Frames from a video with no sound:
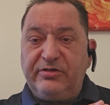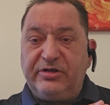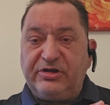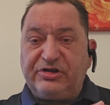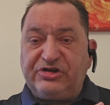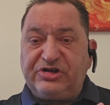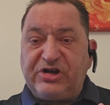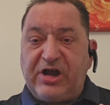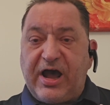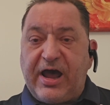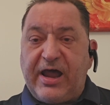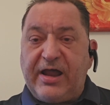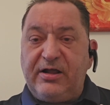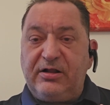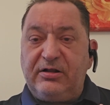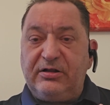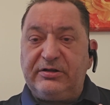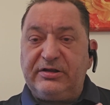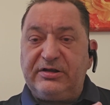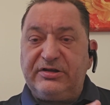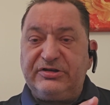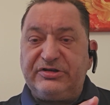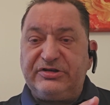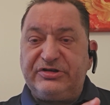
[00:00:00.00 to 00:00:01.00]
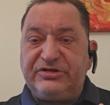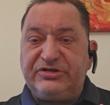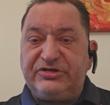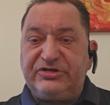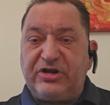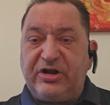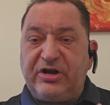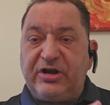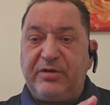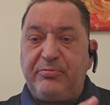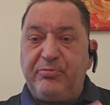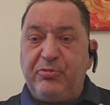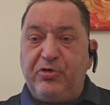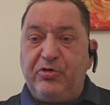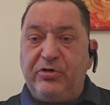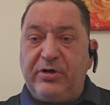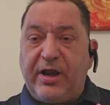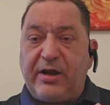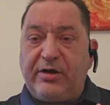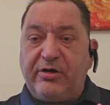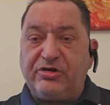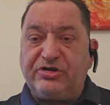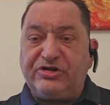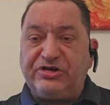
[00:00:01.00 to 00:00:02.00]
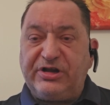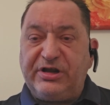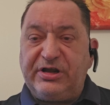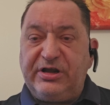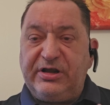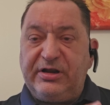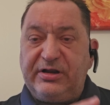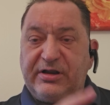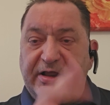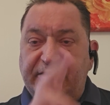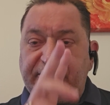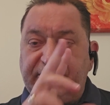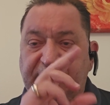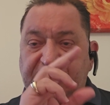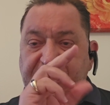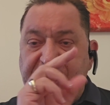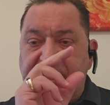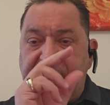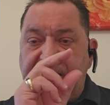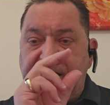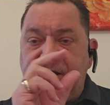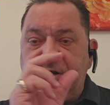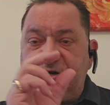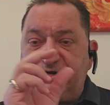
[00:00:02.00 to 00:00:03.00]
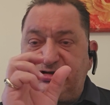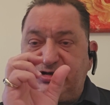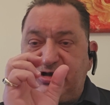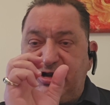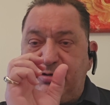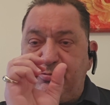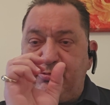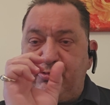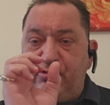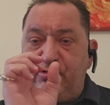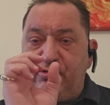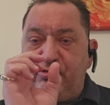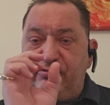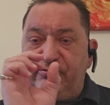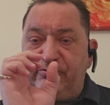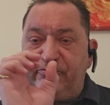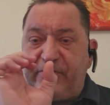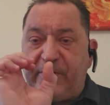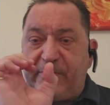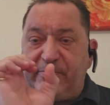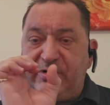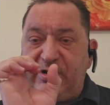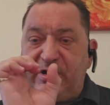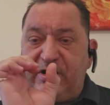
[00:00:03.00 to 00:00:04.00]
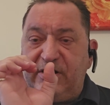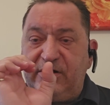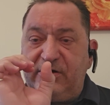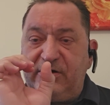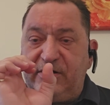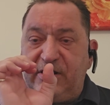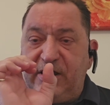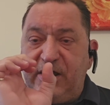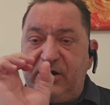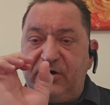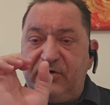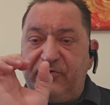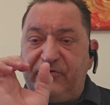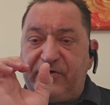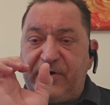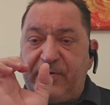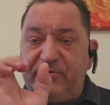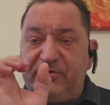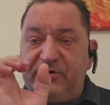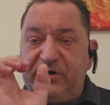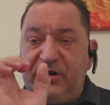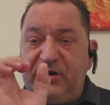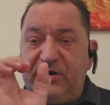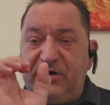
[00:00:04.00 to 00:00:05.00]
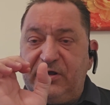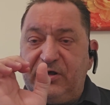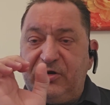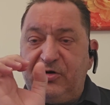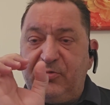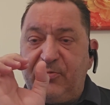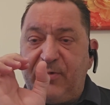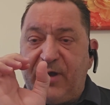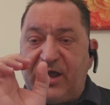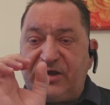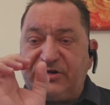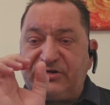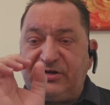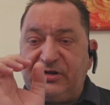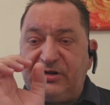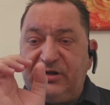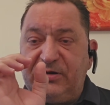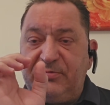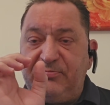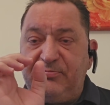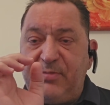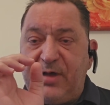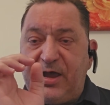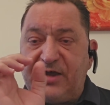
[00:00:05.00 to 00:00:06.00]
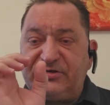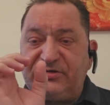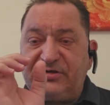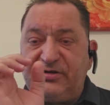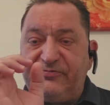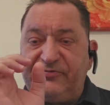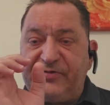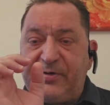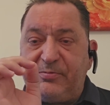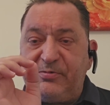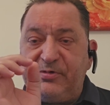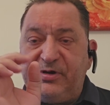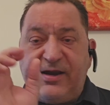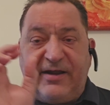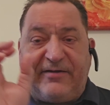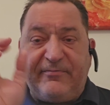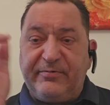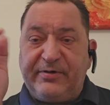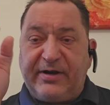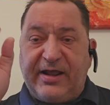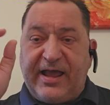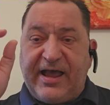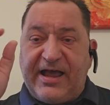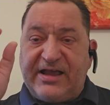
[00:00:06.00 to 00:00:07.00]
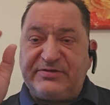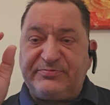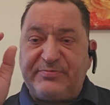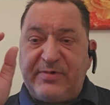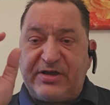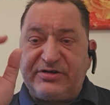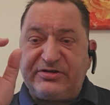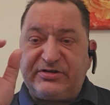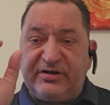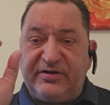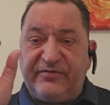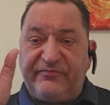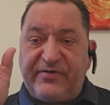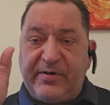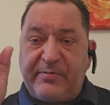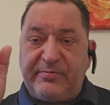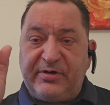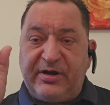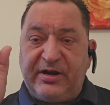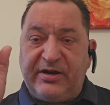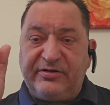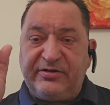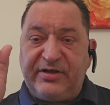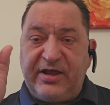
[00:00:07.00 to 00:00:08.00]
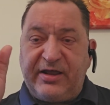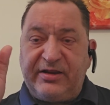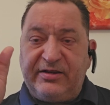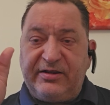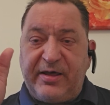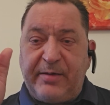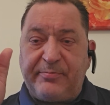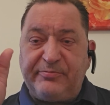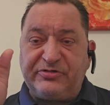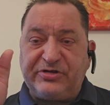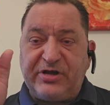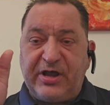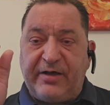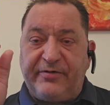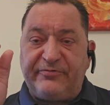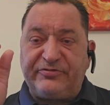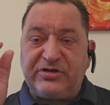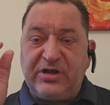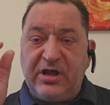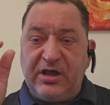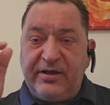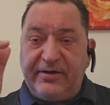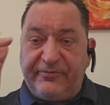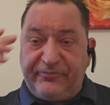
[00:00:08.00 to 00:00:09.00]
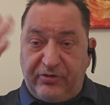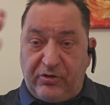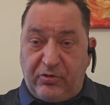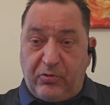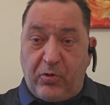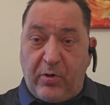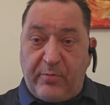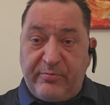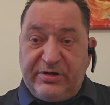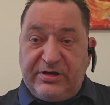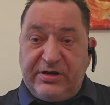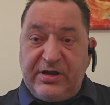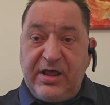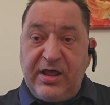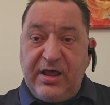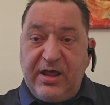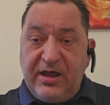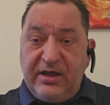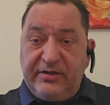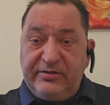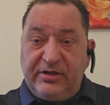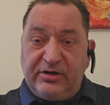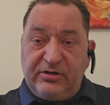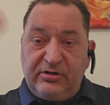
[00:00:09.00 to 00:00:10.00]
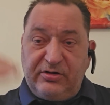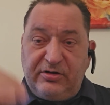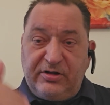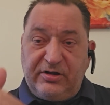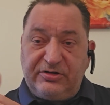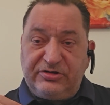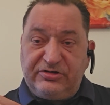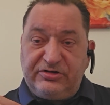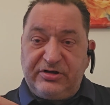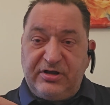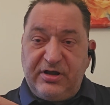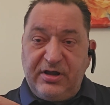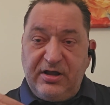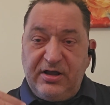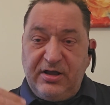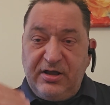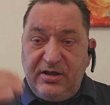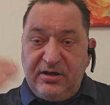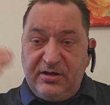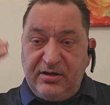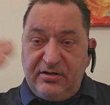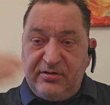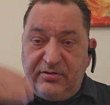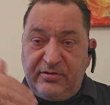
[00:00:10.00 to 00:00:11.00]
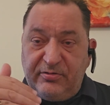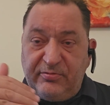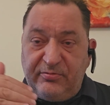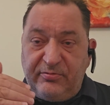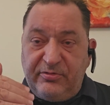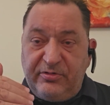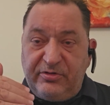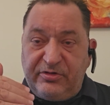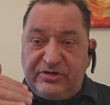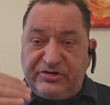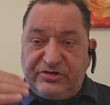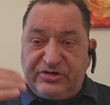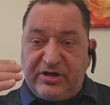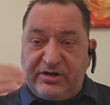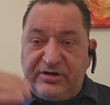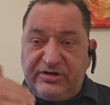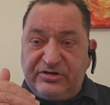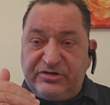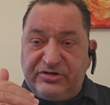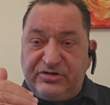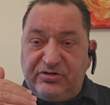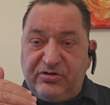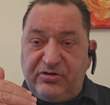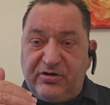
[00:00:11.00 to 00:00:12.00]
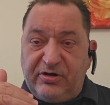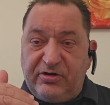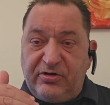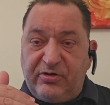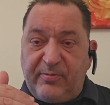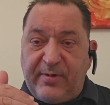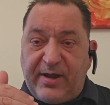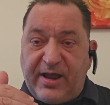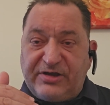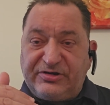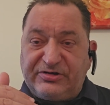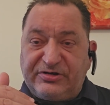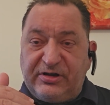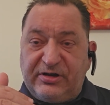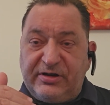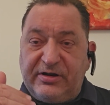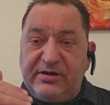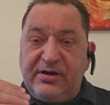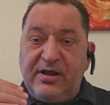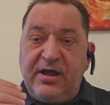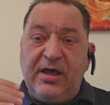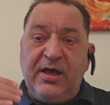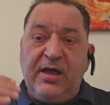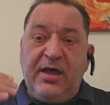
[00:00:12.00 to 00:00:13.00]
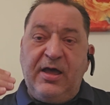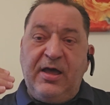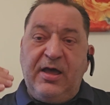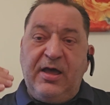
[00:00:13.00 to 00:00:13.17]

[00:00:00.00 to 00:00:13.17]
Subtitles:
The child is sun and moon energy, like the king, sun and moon, feminine, inner masculine, masculine, feminine. Everybody has masculine and feminine in themselves. If you're a woman, then it's the sun is your inner masculine.